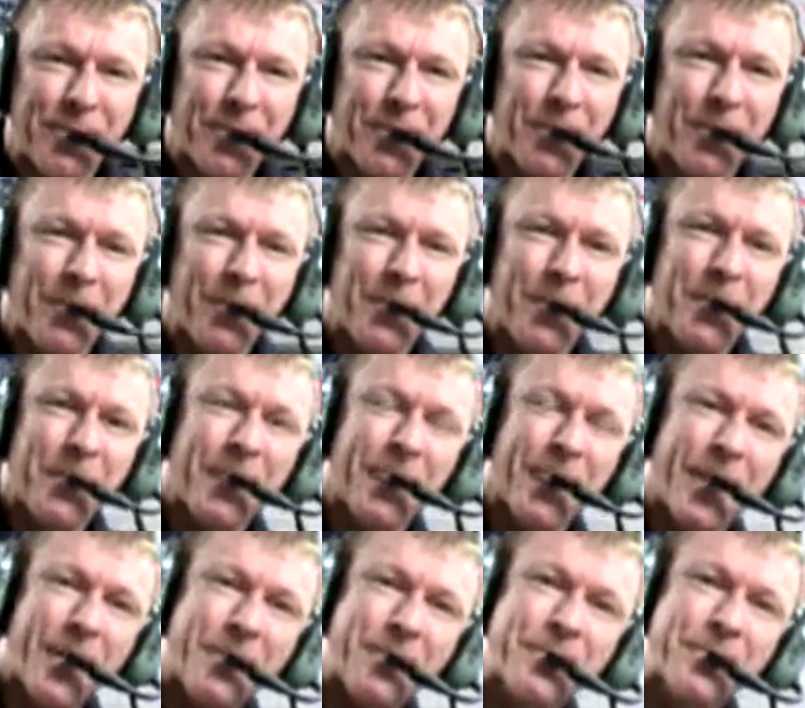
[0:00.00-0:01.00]

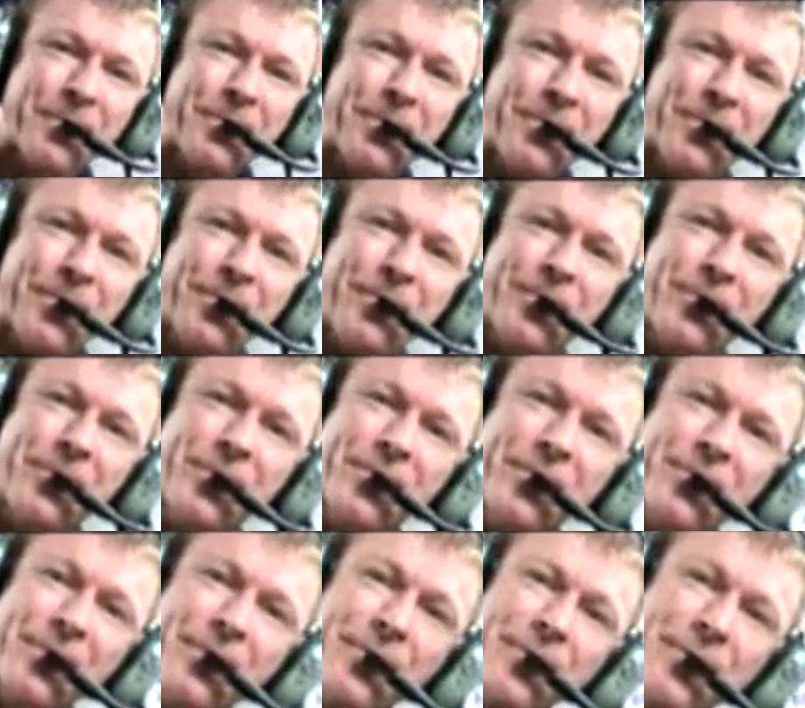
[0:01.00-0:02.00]

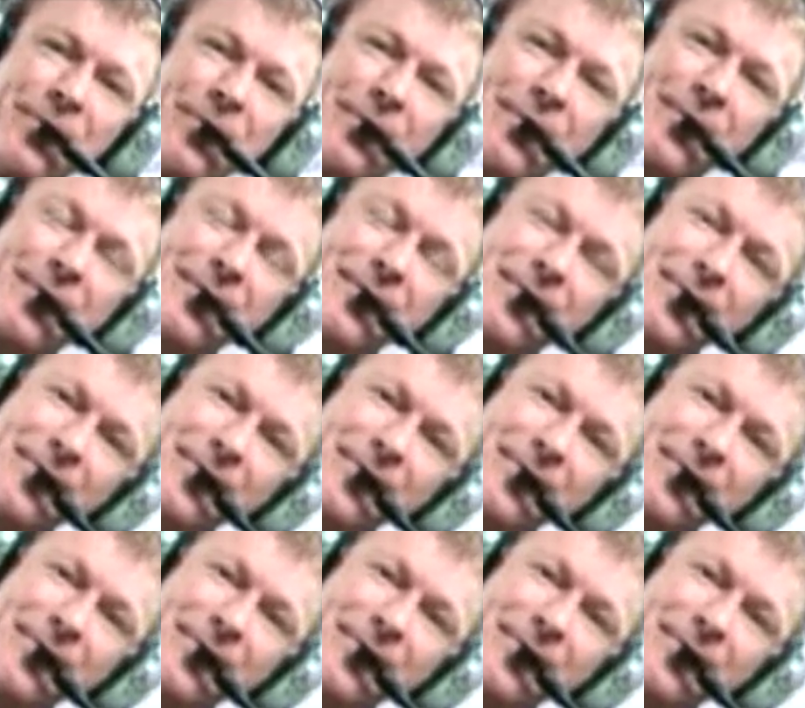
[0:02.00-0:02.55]
(no one is talking)